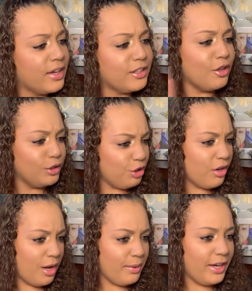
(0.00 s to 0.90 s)
don't you
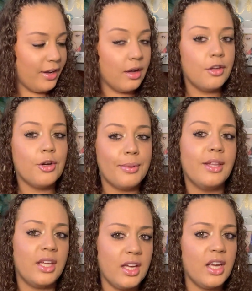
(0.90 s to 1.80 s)
come in here? You can be
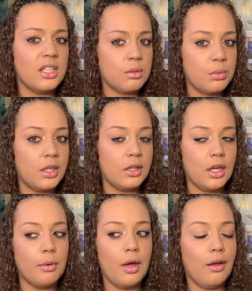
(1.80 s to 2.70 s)
like, yeah, it's me. And they
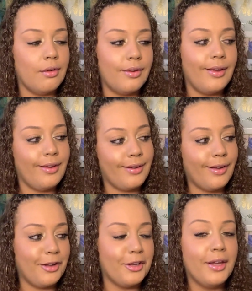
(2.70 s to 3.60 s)
go, oh,
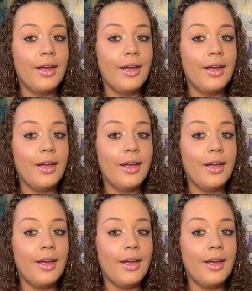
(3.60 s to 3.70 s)
hey.